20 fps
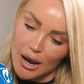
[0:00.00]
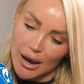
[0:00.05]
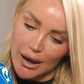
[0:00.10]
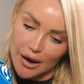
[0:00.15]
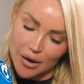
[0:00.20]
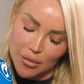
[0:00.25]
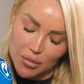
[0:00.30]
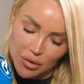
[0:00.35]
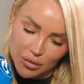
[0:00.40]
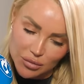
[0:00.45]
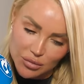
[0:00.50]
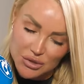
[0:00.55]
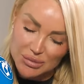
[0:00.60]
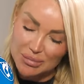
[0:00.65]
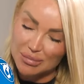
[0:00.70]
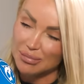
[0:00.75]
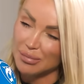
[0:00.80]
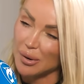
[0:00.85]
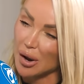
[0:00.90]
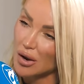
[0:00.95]
and her mum was
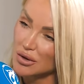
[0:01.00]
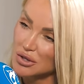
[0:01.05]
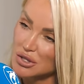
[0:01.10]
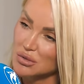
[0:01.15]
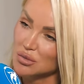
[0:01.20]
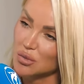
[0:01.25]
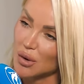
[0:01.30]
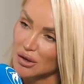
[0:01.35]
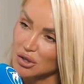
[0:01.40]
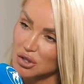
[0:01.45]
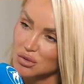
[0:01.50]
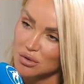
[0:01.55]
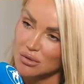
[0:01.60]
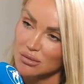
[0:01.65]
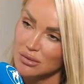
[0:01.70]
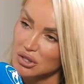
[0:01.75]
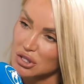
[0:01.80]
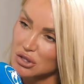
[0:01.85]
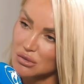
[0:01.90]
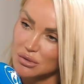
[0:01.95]
boss Welsh
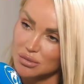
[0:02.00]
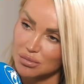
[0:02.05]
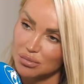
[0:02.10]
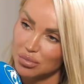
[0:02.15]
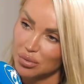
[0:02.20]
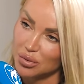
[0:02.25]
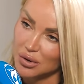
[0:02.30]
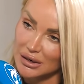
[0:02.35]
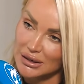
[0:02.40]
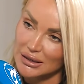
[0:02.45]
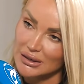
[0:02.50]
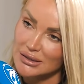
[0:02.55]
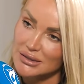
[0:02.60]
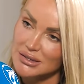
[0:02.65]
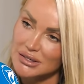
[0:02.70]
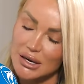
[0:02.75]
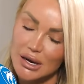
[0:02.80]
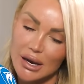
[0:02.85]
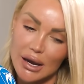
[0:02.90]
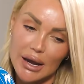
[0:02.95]
woman. She was
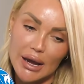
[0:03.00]
brilliant,